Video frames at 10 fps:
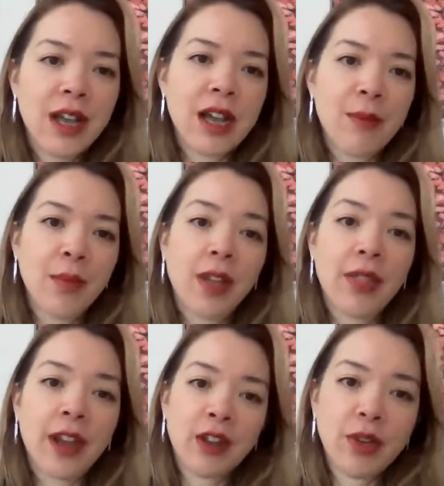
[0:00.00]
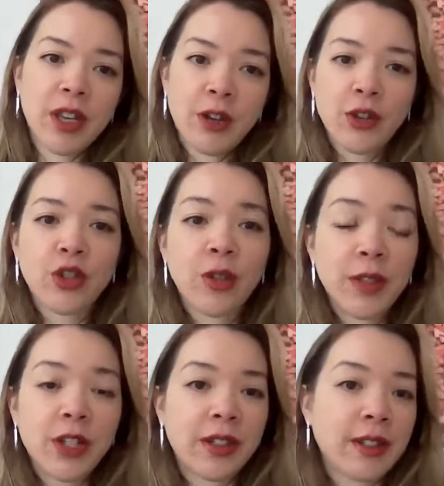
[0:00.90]
And could be a
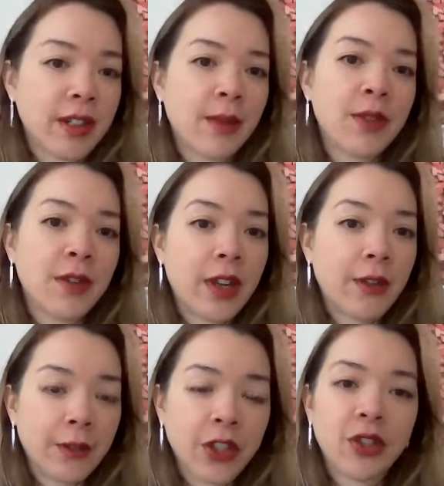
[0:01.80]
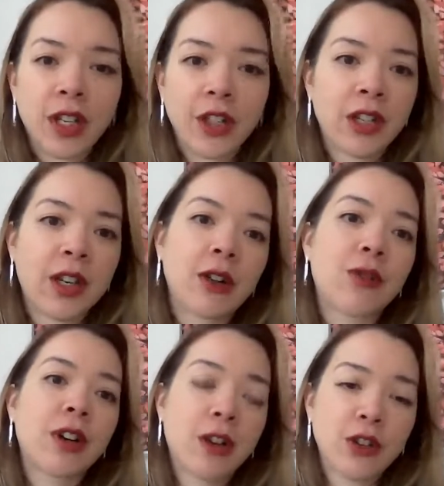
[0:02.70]
contribution in terms of infrastructure
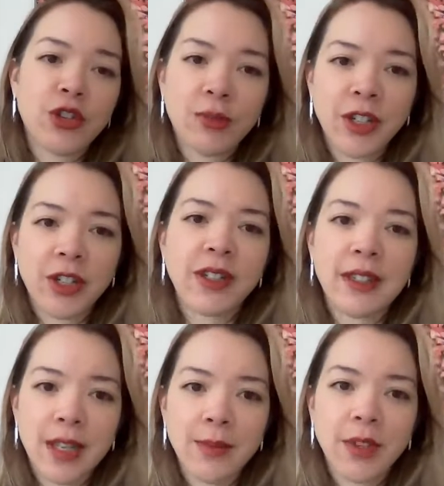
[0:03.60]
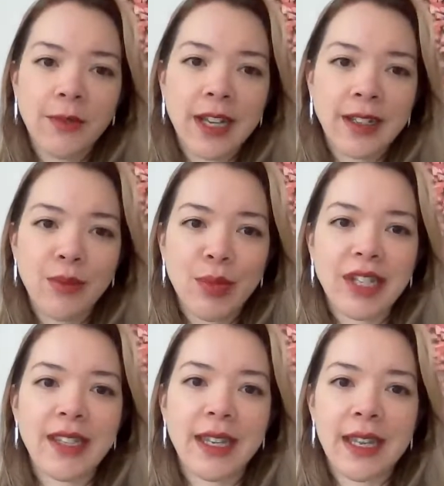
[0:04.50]
or a contribution in terms of
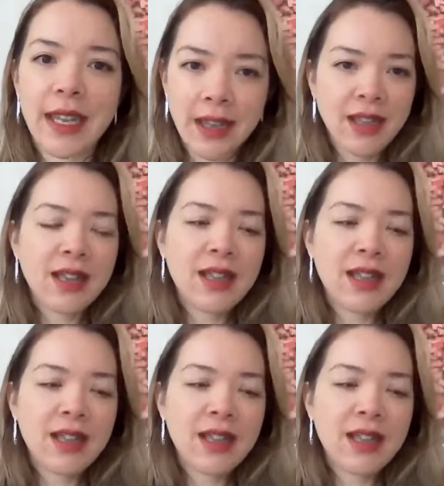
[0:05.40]
flexibility.